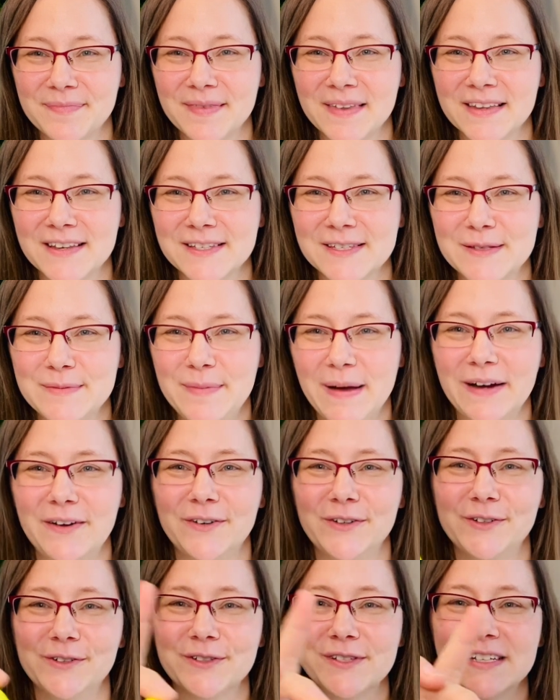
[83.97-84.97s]

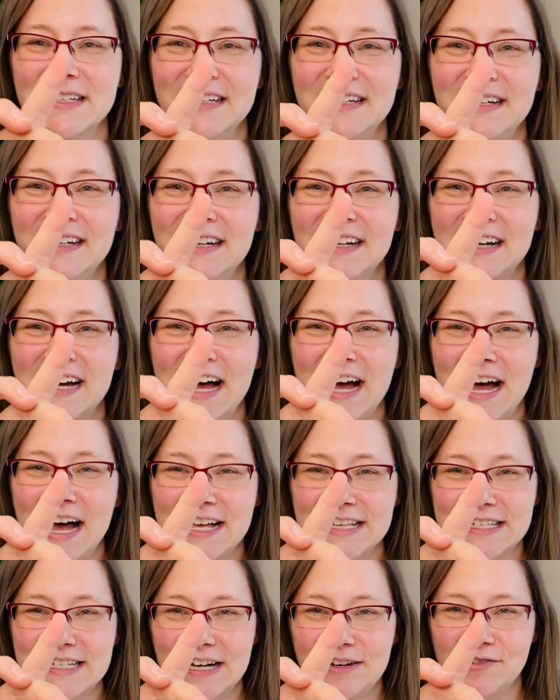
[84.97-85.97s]
speckled
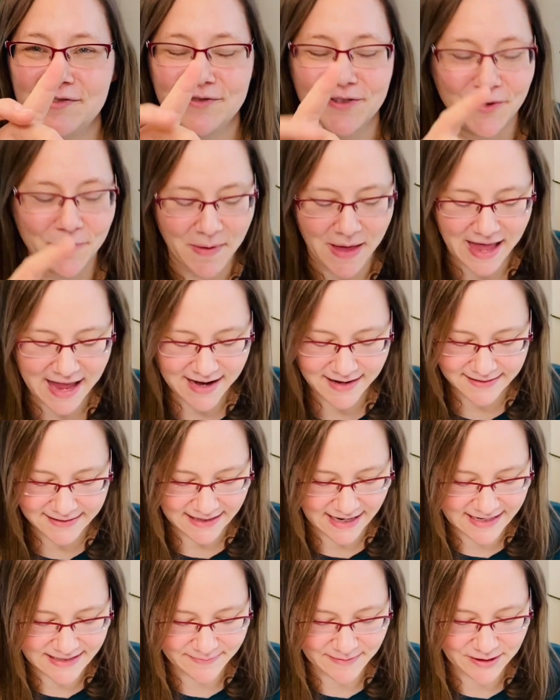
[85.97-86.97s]
Styrofoam eggs.
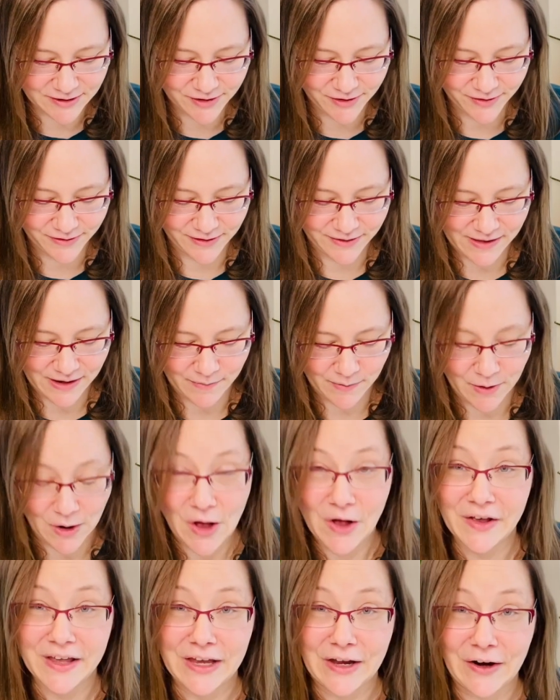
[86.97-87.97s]
I had to make sure that they were
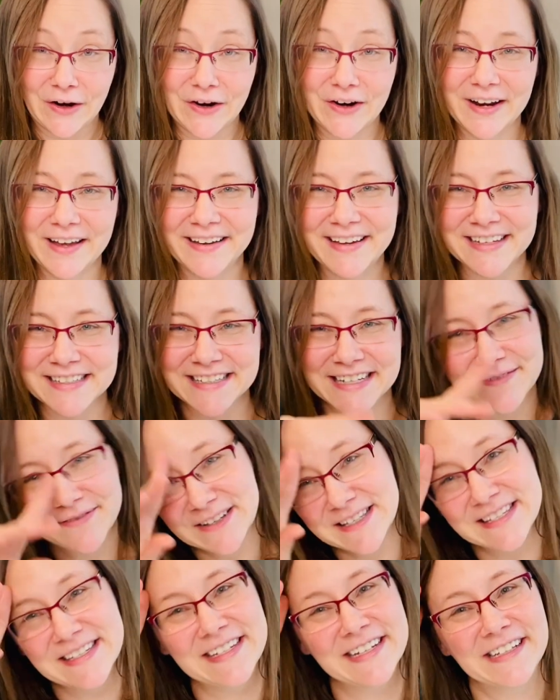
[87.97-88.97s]
all here because they've
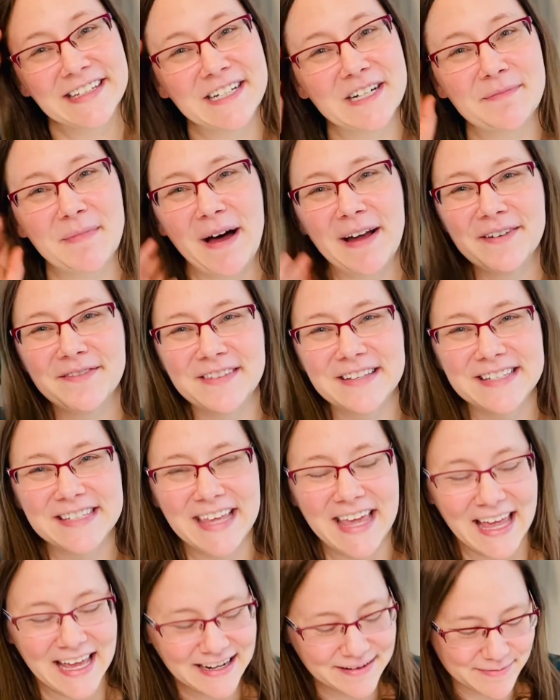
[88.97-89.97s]
been stealing them out of this
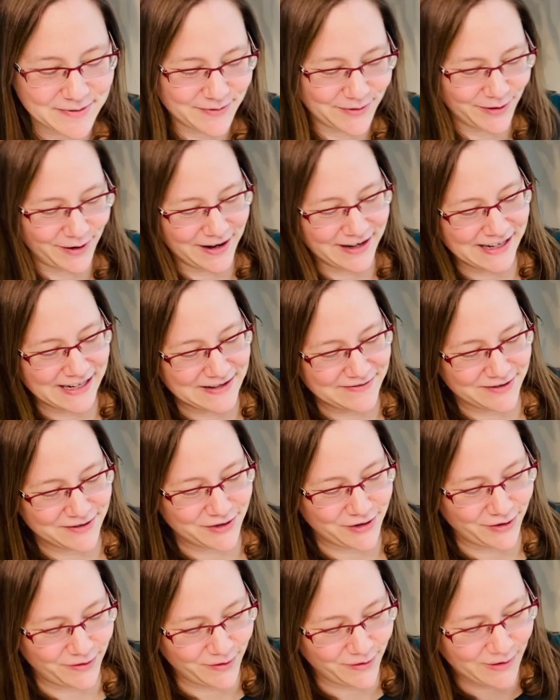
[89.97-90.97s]
kit before I could even
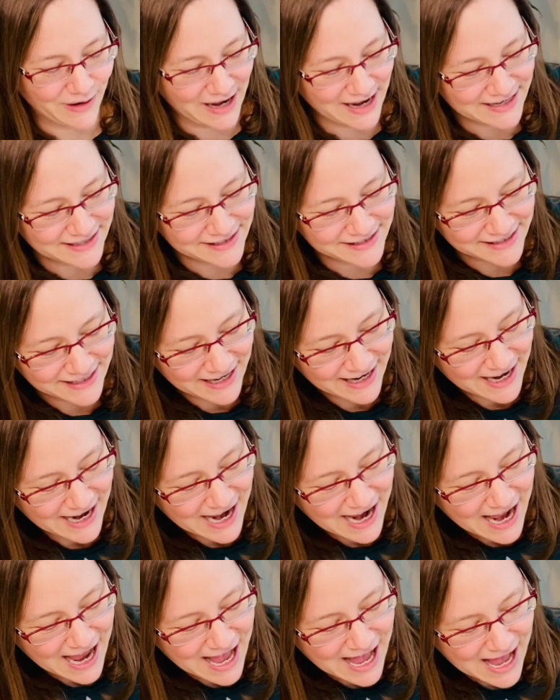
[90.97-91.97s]
show you guys.
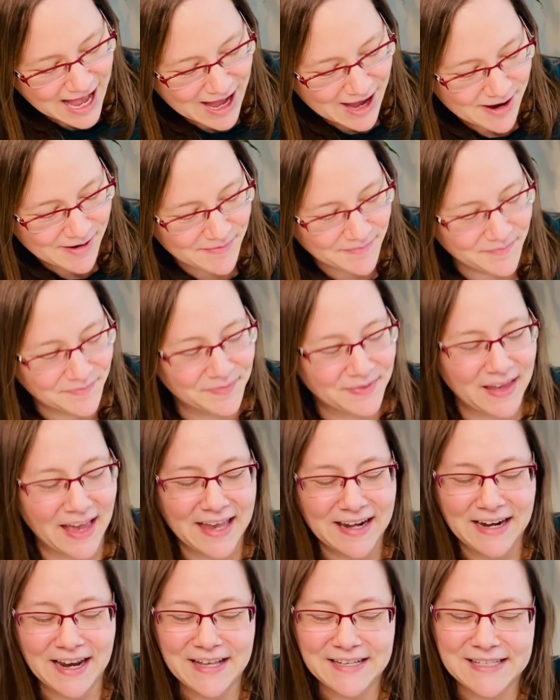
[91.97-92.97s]

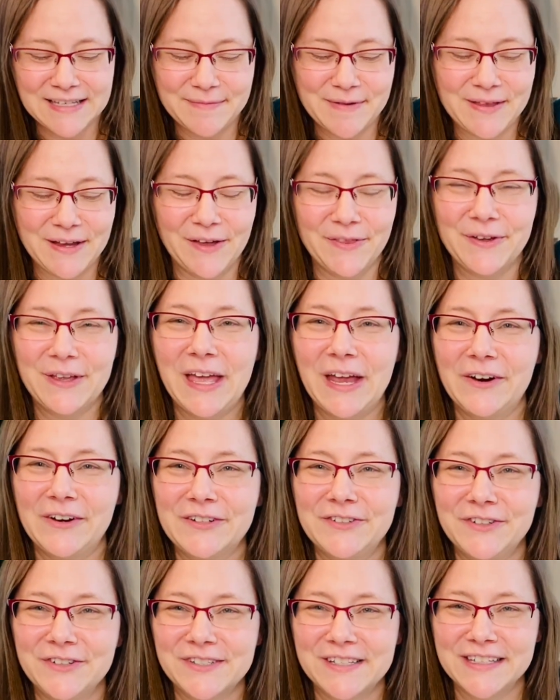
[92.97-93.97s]
And some of the other
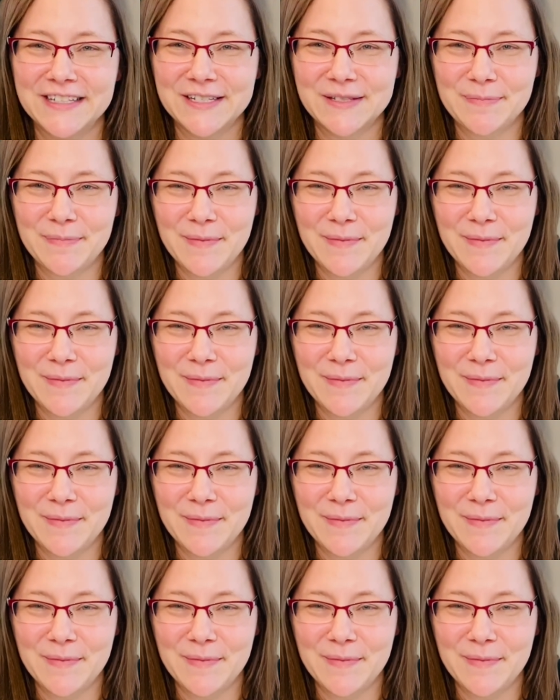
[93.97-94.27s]
characters in this